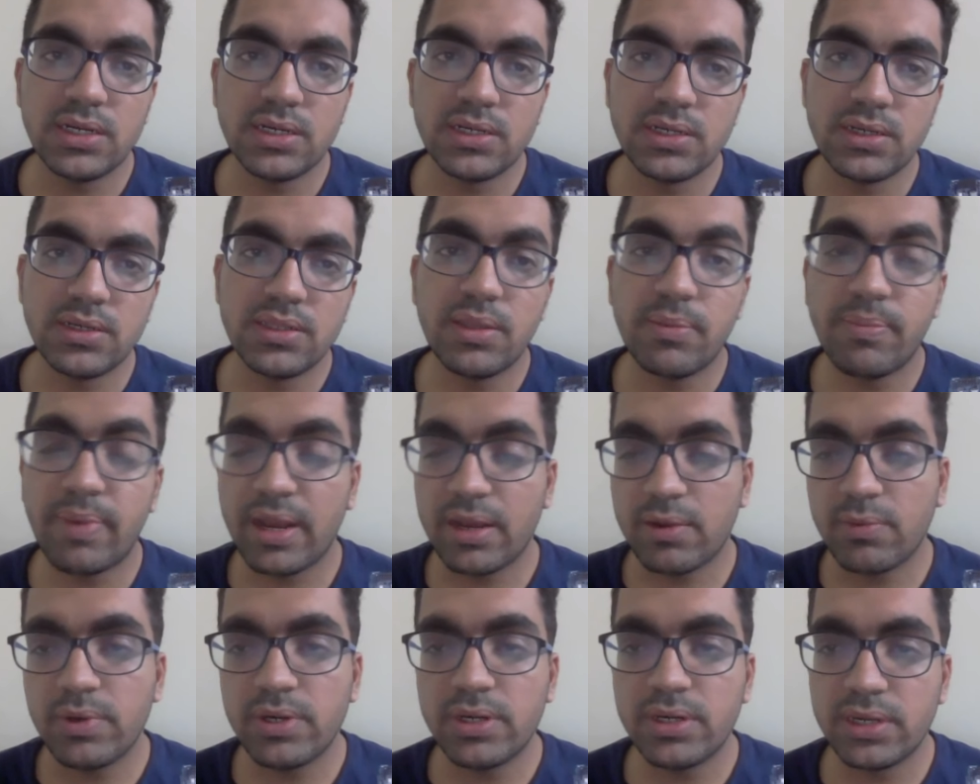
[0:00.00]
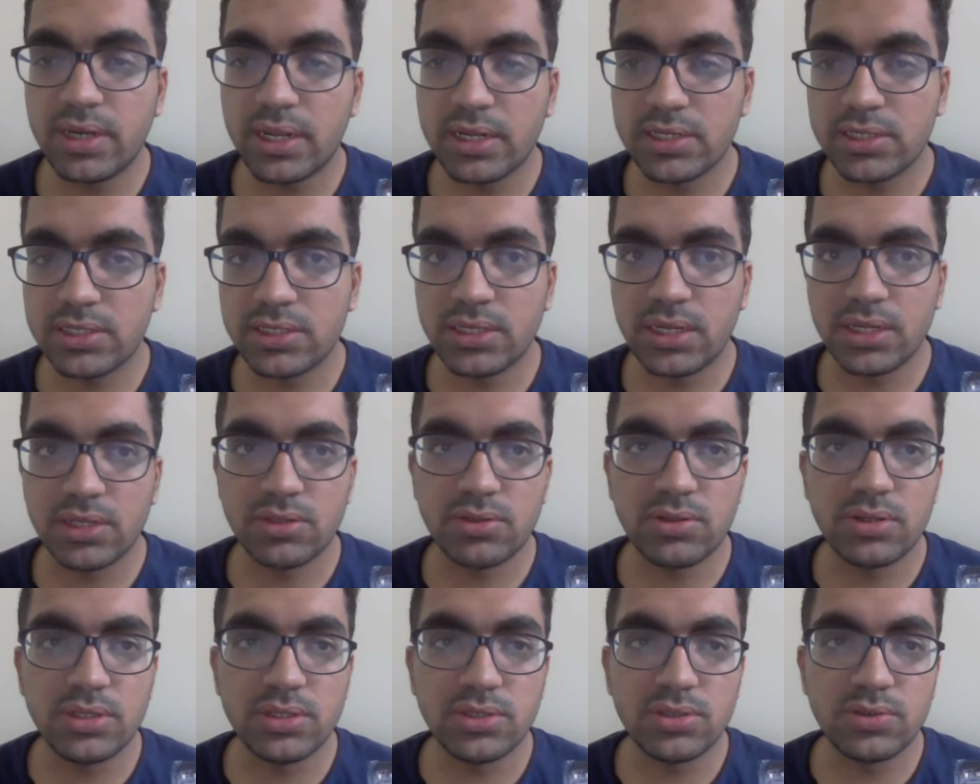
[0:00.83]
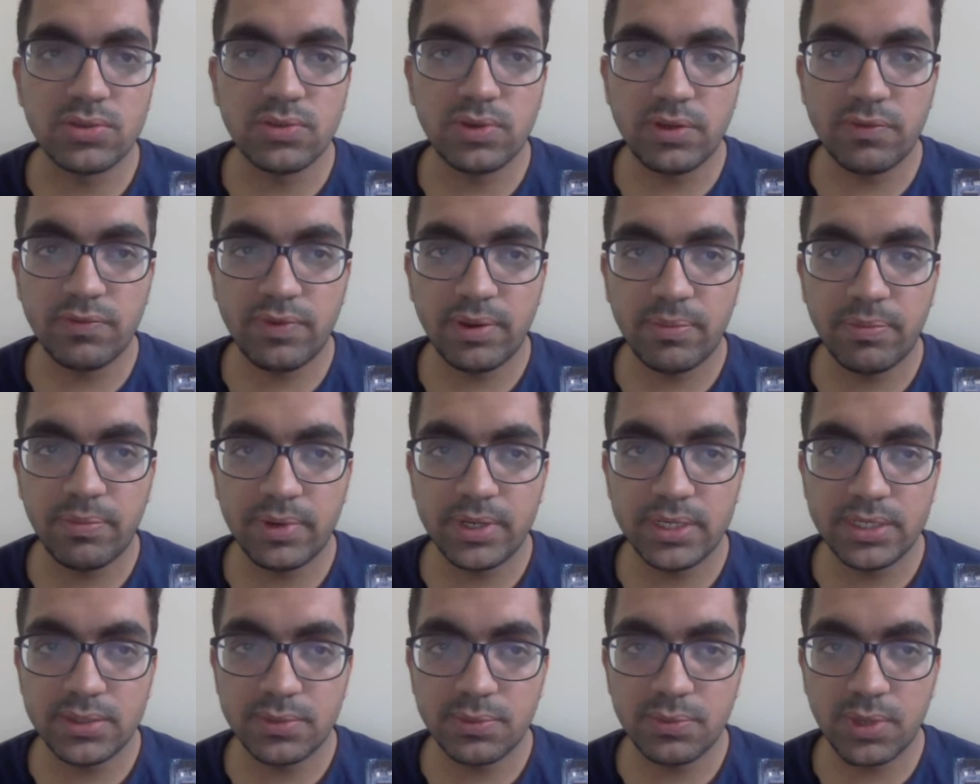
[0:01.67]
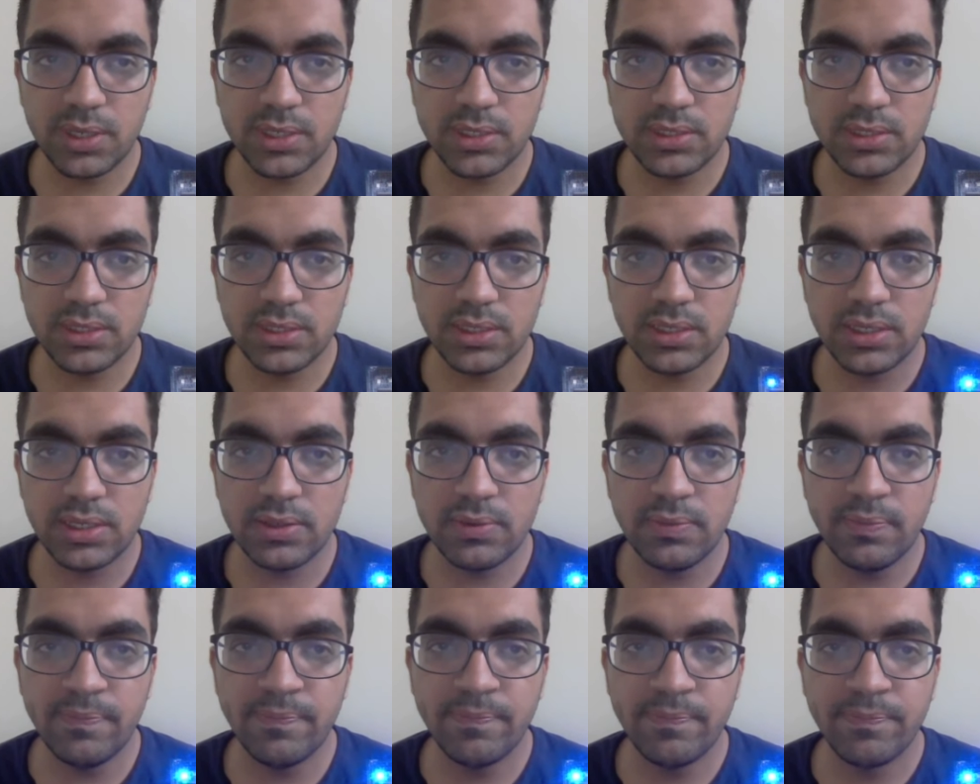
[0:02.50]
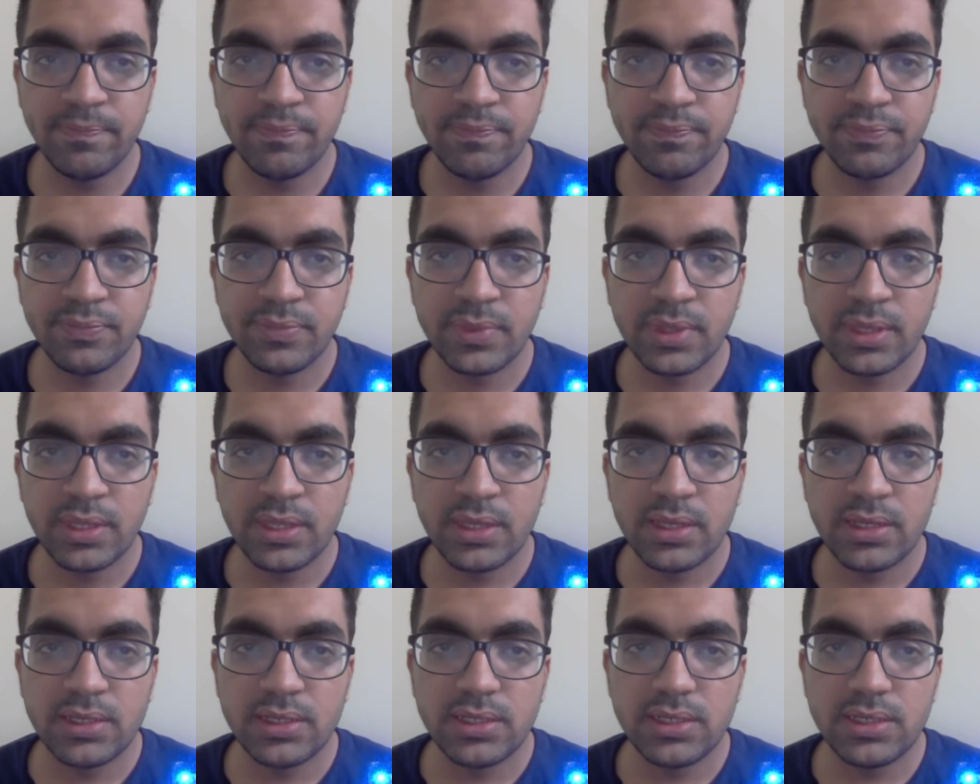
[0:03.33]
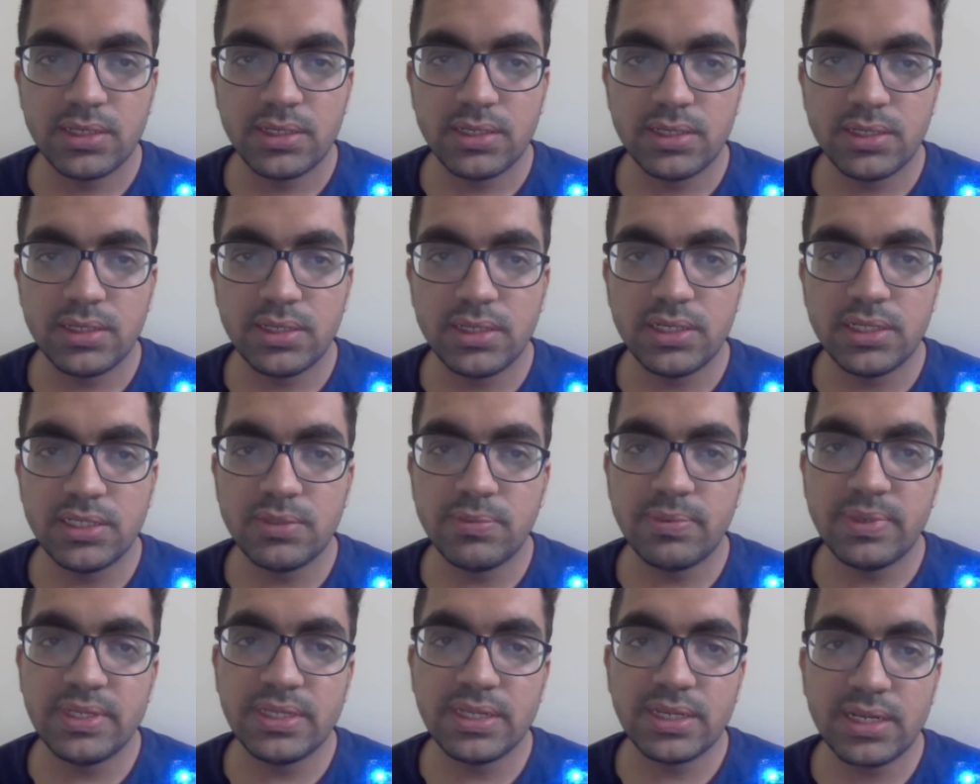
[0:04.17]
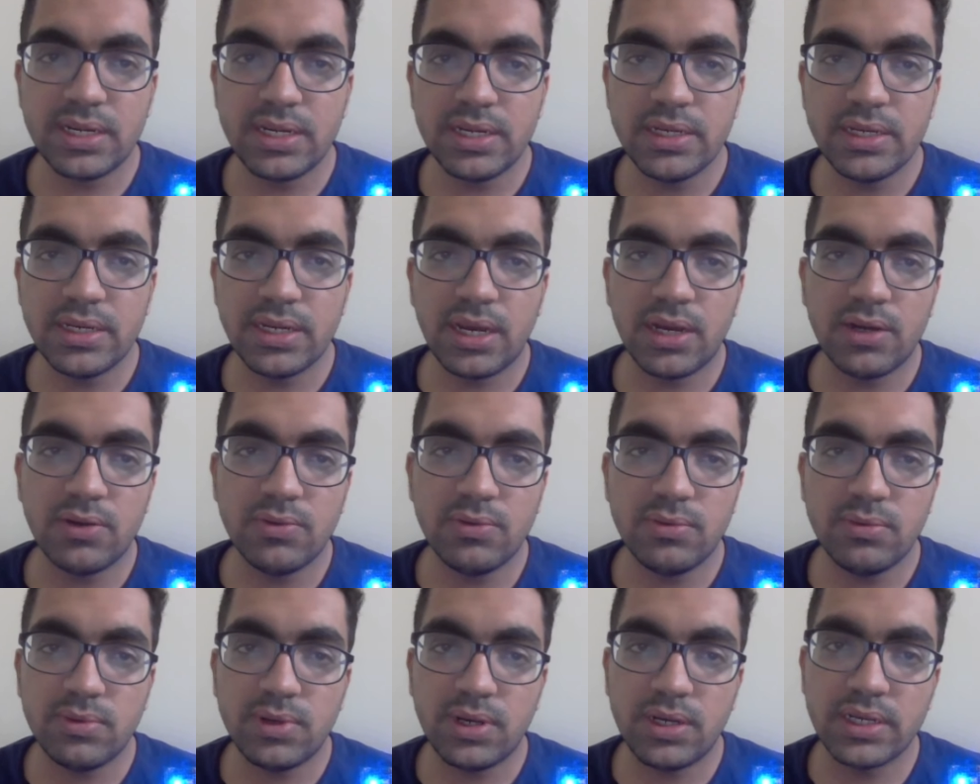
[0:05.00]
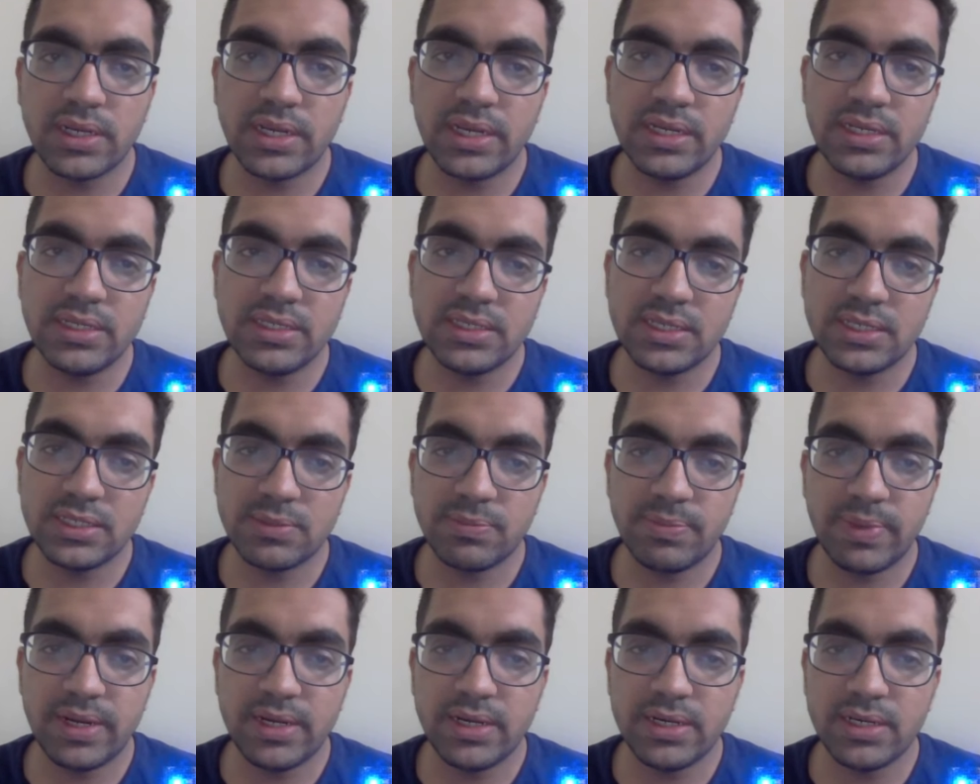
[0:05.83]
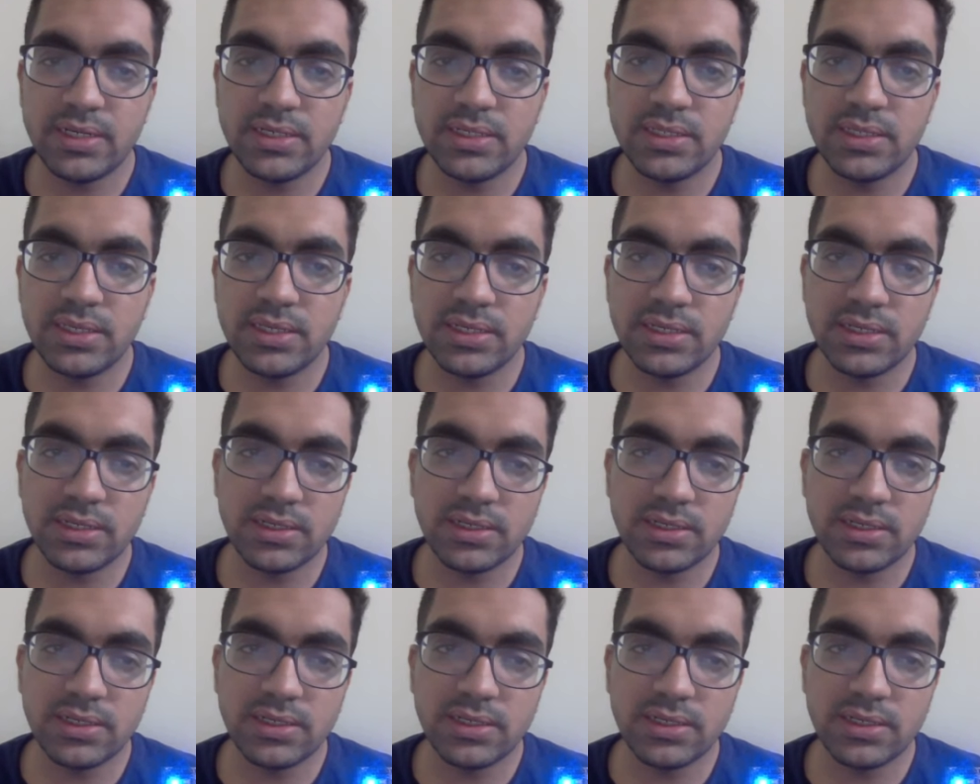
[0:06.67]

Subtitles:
in the backward direction actually. So if I press once again, it is basically now again suspended the